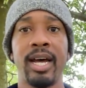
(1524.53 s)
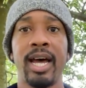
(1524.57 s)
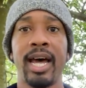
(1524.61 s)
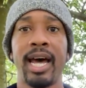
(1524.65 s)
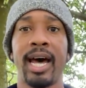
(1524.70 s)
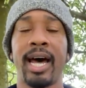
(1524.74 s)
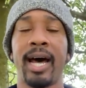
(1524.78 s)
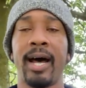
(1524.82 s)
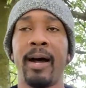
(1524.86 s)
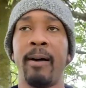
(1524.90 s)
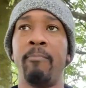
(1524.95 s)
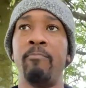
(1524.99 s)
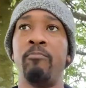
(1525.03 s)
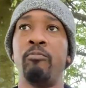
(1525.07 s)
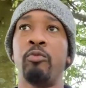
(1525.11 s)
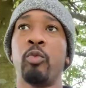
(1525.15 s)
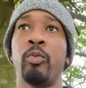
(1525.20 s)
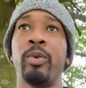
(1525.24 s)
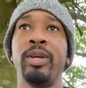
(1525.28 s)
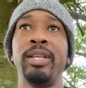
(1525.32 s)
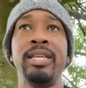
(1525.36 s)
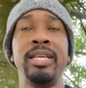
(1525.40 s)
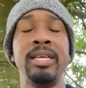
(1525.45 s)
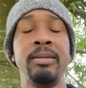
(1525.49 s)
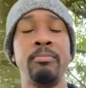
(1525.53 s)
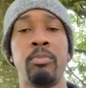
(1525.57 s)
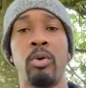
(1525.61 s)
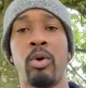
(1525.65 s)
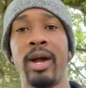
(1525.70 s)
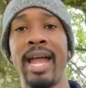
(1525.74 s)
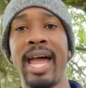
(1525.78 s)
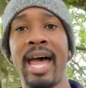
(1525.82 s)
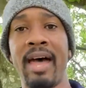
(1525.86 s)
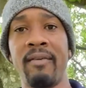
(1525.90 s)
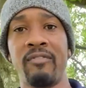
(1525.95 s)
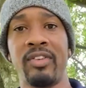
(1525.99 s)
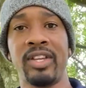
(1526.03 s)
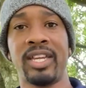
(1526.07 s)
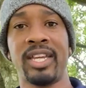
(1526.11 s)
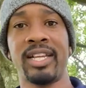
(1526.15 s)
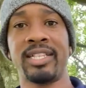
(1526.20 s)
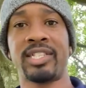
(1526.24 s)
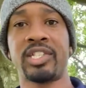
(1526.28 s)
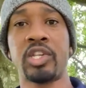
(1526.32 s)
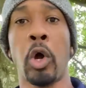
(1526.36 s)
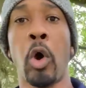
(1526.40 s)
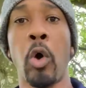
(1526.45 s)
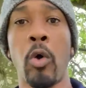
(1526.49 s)
Um, we need more
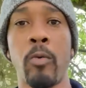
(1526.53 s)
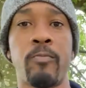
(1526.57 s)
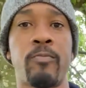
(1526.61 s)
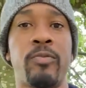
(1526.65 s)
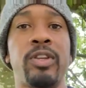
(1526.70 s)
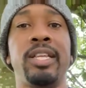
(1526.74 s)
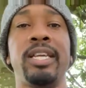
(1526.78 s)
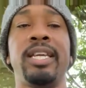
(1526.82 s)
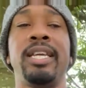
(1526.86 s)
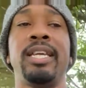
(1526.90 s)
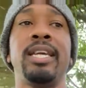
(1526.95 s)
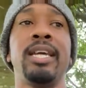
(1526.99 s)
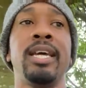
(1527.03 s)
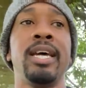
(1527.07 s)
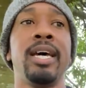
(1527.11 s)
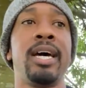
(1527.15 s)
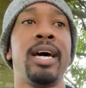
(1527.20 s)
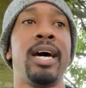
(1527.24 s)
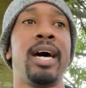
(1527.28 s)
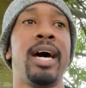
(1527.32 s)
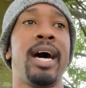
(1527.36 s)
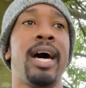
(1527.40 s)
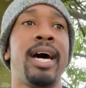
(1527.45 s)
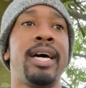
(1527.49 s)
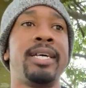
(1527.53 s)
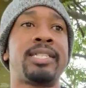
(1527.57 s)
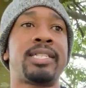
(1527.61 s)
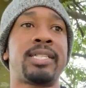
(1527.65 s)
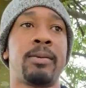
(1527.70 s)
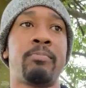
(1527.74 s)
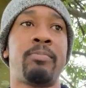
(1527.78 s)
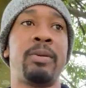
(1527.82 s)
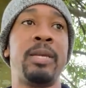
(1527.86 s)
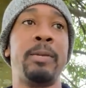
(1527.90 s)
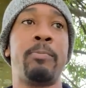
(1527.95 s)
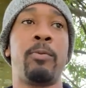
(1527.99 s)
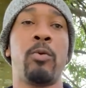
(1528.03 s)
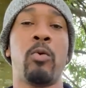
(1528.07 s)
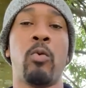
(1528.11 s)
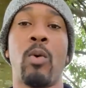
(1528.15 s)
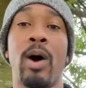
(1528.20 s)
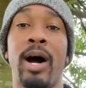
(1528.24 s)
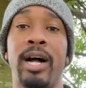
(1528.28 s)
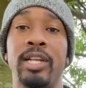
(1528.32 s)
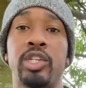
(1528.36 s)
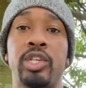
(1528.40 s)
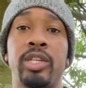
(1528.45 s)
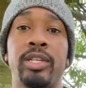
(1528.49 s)
advocates. Hopefully, uh, some people
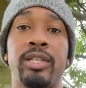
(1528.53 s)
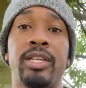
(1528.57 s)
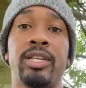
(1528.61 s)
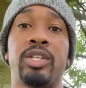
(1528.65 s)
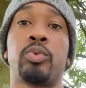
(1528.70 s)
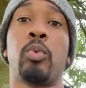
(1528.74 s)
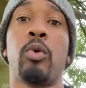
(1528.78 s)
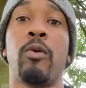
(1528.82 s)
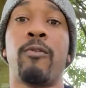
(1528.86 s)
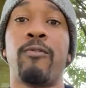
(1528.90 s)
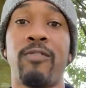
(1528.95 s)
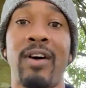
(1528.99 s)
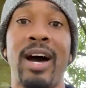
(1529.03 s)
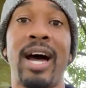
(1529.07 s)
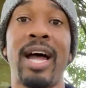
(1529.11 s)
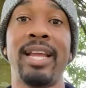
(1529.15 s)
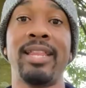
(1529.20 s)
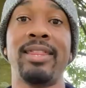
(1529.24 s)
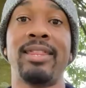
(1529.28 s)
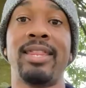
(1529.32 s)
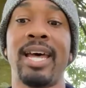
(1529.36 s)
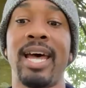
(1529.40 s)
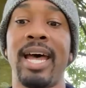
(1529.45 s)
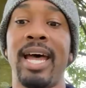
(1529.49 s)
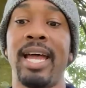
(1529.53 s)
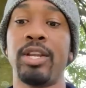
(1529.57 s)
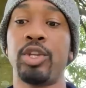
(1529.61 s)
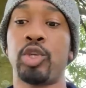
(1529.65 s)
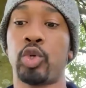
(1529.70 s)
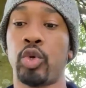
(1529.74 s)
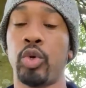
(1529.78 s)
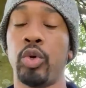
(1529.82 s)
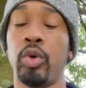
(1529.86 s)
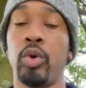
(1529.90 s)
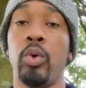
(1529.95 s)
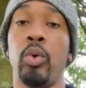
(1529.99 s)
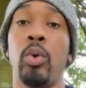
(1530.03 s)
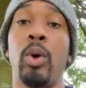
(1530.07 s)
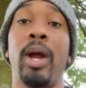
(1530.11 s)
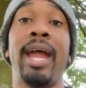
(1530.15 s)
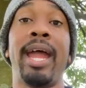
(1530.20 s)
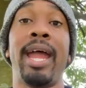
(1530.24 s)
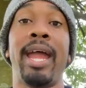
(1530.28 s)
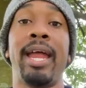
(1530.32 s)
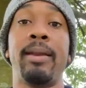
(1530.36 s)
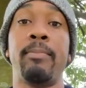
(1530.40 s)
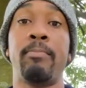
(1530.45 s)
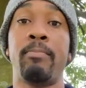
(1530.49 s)
watching this will find that true
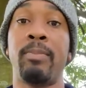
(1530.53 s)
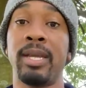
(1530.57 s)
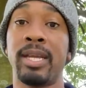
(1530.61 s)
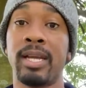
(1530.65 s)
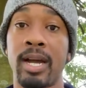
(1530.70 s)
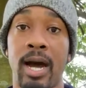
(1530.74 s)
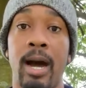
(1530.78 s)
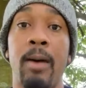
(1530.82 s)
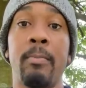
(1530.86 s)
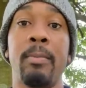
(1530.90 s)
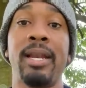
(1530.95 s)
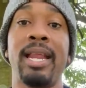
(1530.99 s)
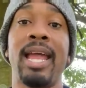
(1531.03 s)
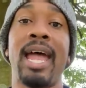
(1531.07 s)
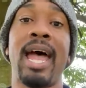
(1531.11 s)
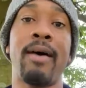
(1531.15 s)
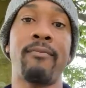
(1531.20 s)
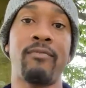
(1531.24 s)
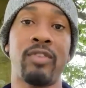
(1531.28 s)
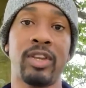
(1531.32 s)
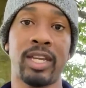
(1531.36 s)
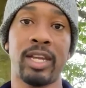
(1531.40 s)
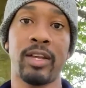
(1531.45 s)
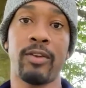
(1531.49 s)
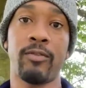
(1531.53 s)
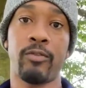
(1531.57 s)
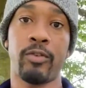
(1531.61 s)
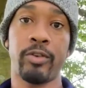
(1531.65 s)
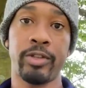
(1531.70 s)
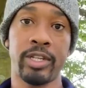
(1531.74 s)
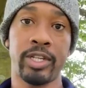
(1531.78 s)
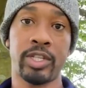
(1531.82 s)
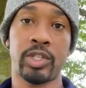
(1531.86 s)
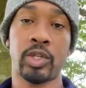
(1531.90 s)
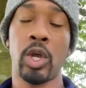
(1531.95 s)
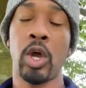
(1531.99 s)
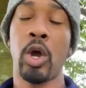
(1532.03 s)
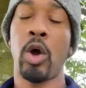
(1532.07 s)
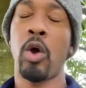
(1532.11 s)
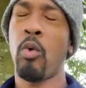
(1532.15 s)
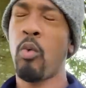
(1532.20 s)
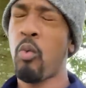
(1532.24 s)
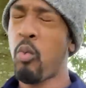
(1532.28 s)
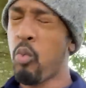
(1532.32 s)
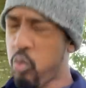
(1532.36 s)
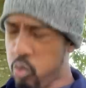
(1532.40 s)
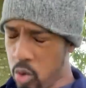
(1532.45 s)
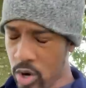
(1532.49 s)
and become an advocate for this
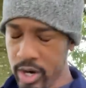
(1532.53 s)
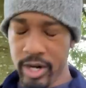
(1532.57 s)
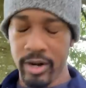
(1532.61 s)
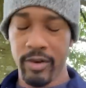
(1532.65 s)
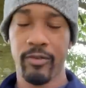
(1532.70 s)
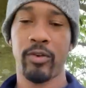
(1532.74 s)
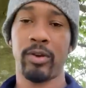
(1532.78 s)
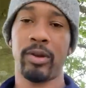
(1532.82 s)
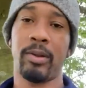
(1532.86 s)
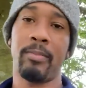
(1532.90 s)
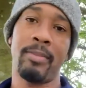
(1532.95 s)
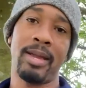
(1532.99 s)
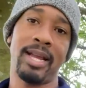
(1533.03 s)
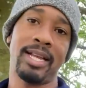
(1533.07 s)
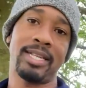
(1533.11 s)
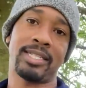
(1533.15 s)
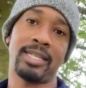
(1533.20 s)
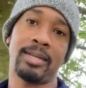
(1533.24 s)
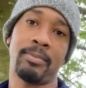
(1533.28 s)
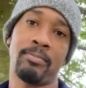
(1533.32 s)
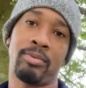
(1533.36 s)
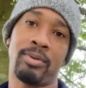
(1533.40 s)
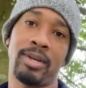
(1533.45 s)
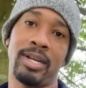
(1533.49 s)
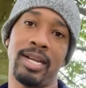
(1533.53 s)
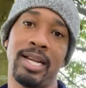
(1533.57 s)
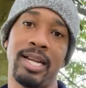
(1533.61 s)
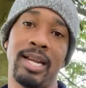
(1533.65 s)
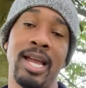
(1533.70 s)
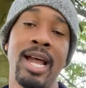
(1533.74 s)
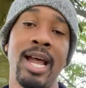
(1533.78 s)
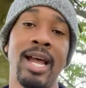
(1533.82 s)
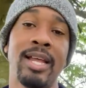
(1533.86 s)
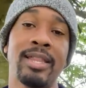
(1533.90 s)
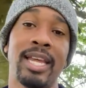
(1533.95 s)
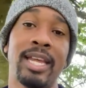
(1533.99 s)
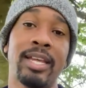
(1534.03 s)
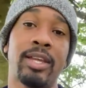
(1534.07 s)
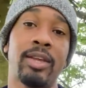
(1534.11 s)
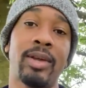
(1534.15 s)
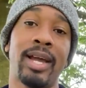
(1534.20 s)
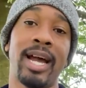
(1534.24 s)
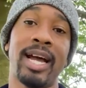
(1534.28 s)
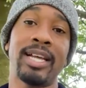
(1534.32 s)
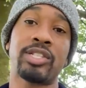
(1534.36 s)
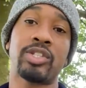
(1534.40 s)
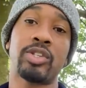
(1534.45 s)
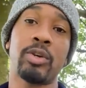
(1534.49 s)
wonderful, amazing breed. Thank you
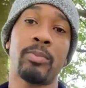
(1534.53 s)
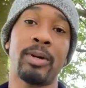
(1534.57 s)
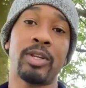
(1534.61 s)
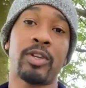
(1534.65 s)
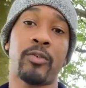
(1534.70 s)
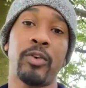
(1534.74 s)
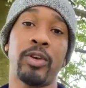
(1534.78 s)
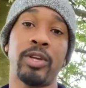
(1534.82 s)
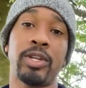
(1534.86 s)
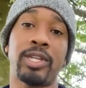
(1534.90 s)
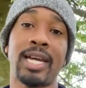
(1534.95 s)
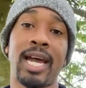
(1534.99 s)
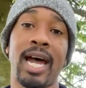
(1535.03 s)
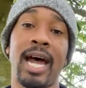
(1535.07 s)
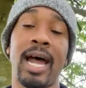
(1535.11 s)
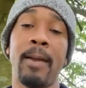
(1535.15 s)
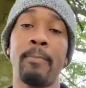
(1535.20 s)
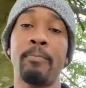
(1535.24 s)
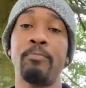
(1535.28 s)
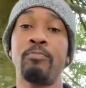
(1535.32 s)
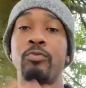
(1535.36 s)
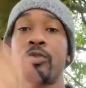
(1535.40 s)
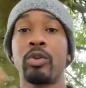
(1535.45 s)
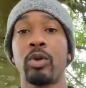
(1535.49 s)
guys so much for your time.